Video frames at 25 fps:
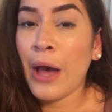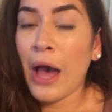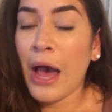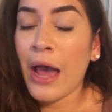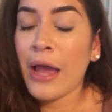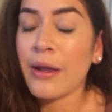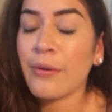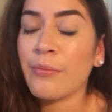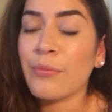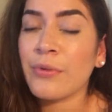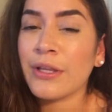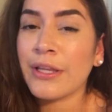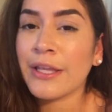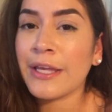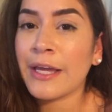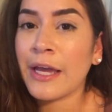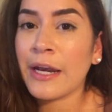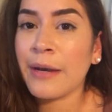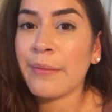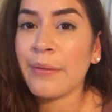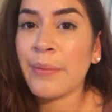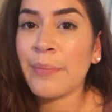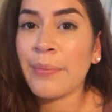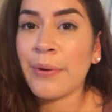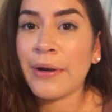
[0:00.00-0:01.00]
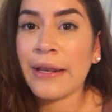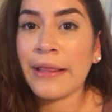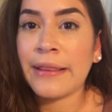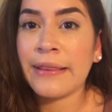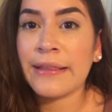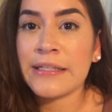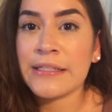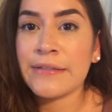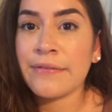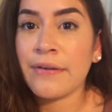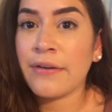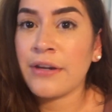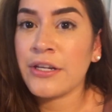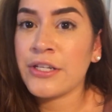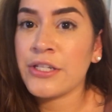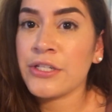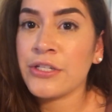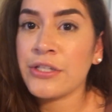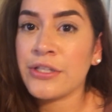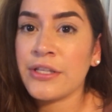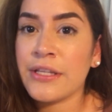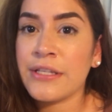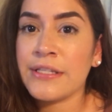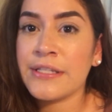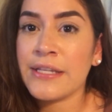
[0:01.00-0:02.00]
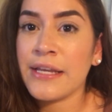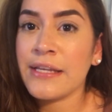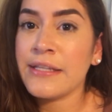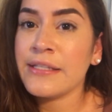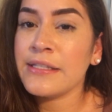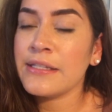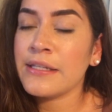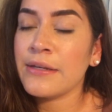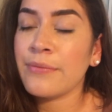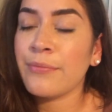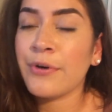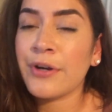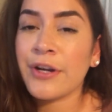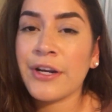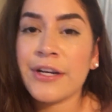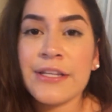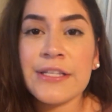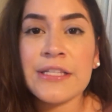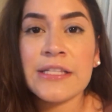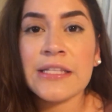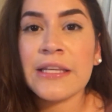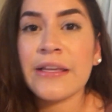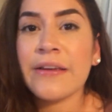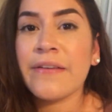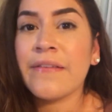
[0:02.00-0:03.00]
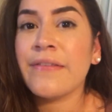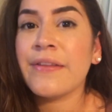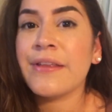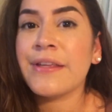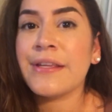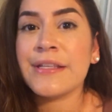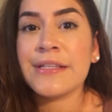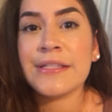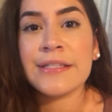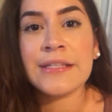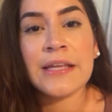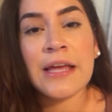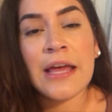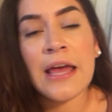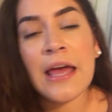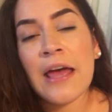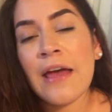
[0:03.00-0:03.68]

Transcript: I am really gonna be putting this foundation to the test, and we're gonna see if this